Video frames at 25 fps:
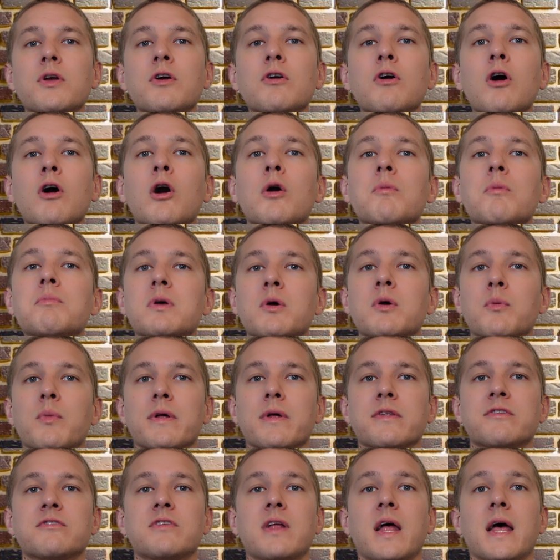your home can
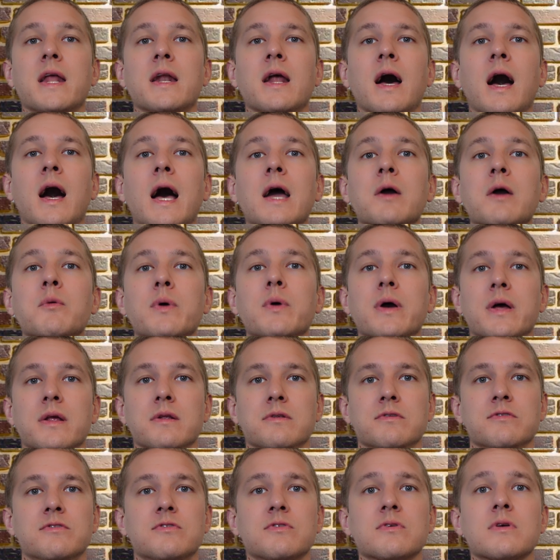withstand high
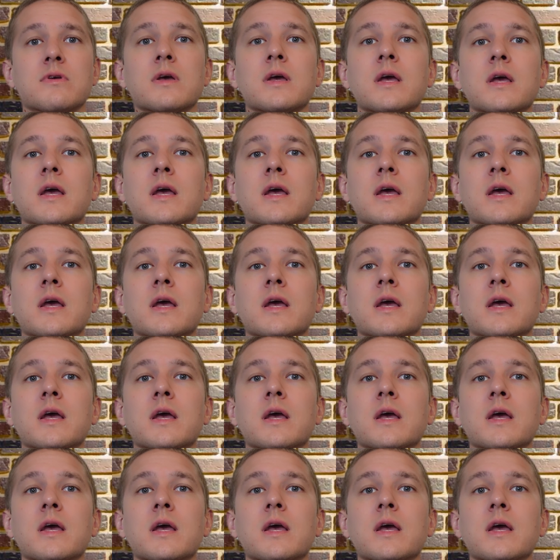winds.